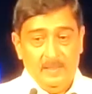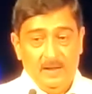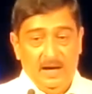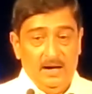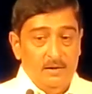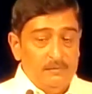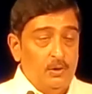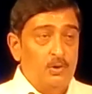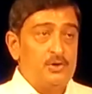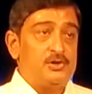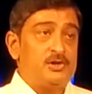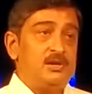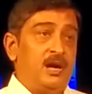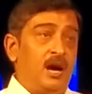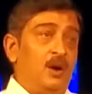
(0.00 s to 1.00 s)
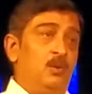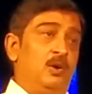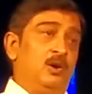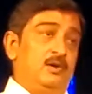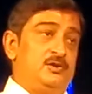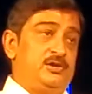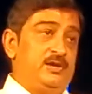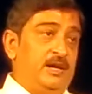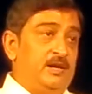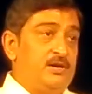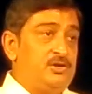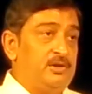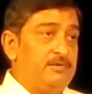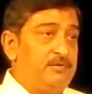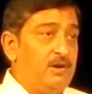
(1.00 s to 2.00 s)
And of course, our
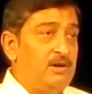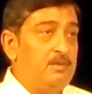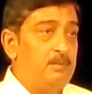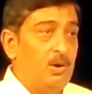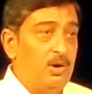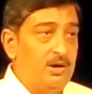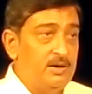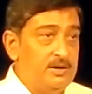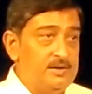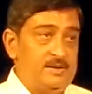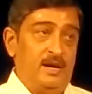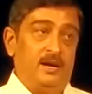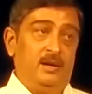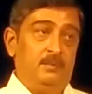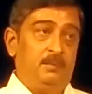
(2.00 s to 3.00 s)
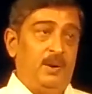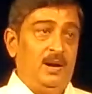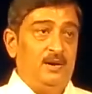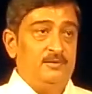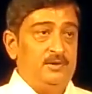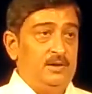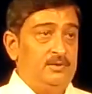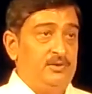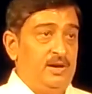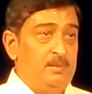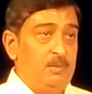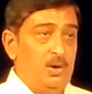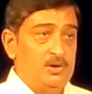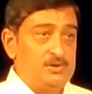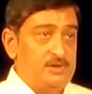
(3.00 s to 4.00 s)
signature front bonnet design, part of the
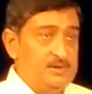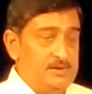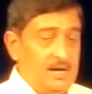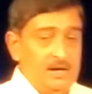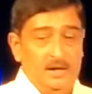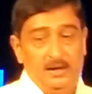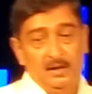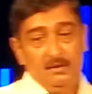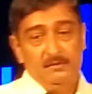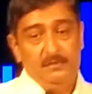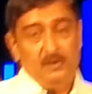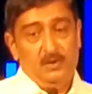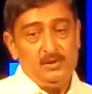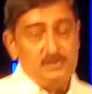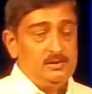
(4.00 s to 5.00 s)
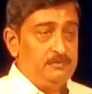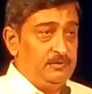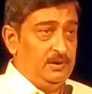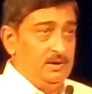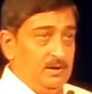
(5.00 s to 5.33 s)
3-box design philosophy.